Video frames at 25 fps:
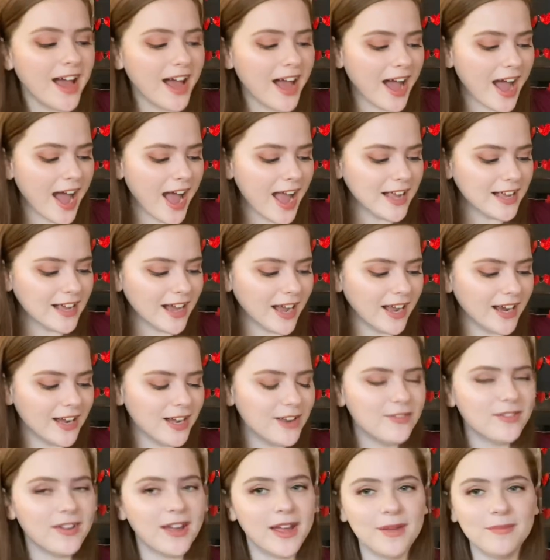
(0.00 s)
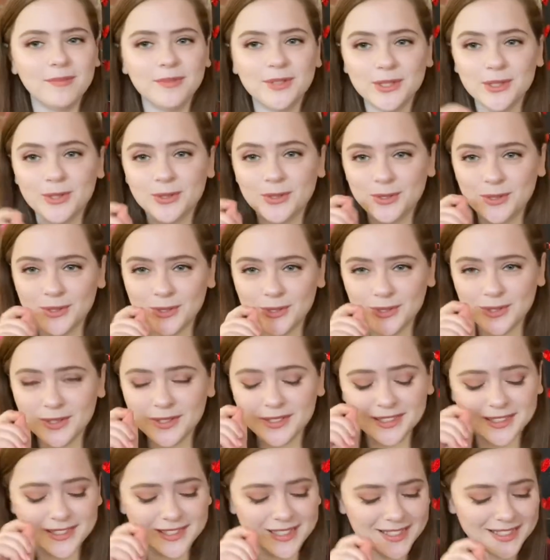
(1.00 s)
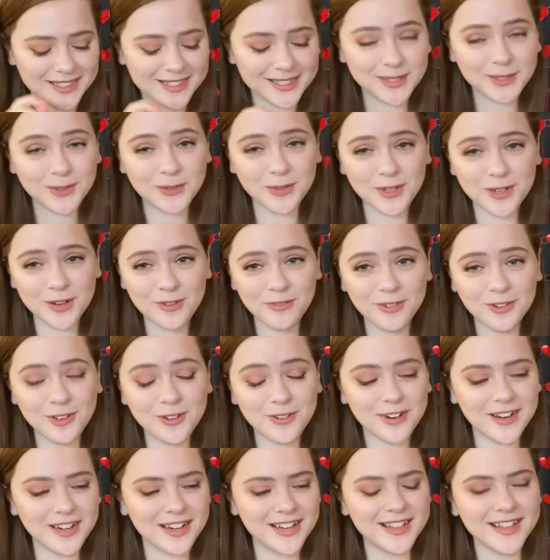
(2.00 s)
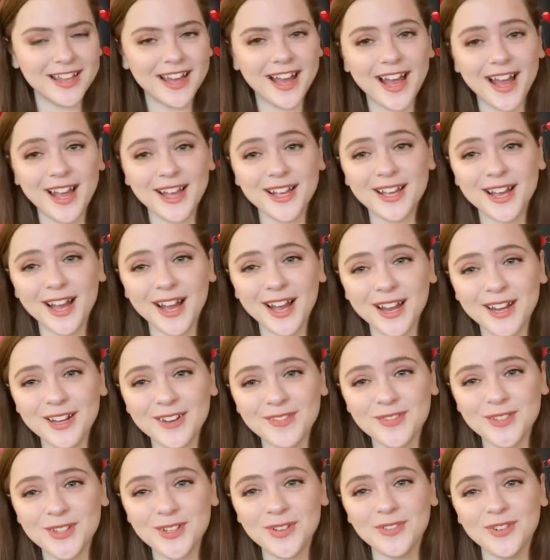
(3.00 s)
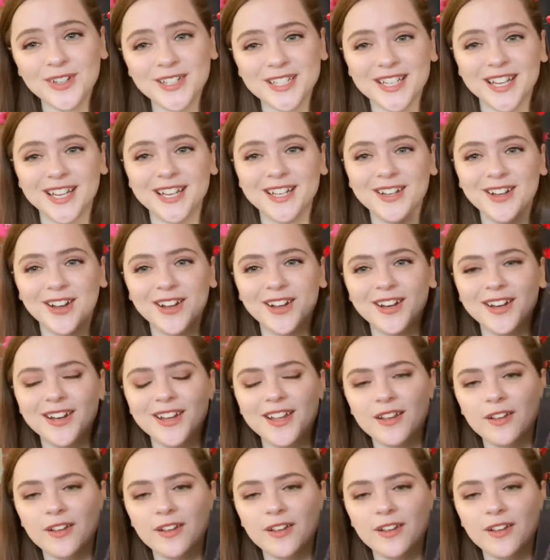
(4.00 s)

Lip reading: I kind of am sort of regretting that. I kind of do wish I had gotten